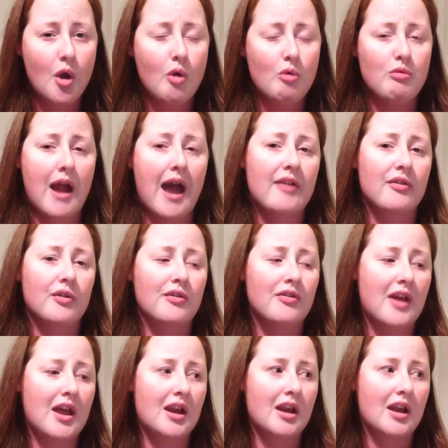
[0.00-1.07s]
rather
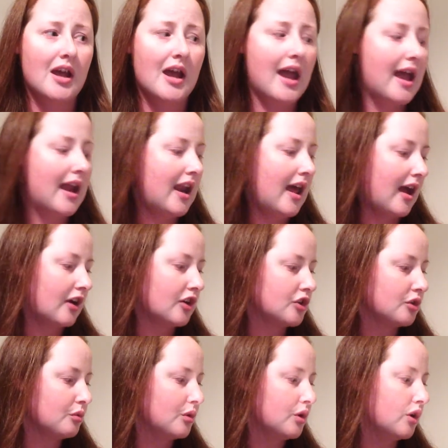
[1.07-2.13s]
than an
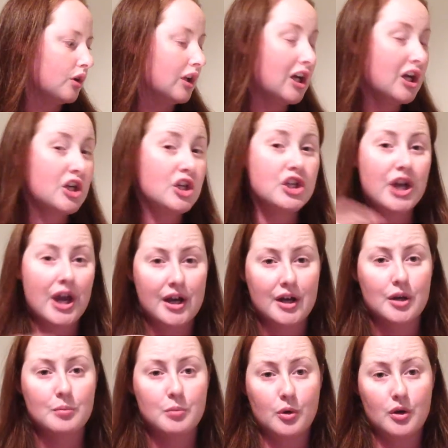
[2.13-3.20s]
actual
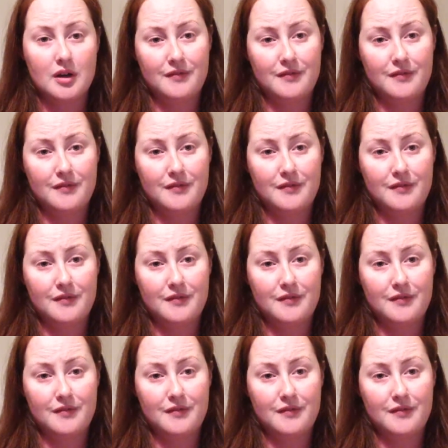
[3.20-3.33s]
checkerboard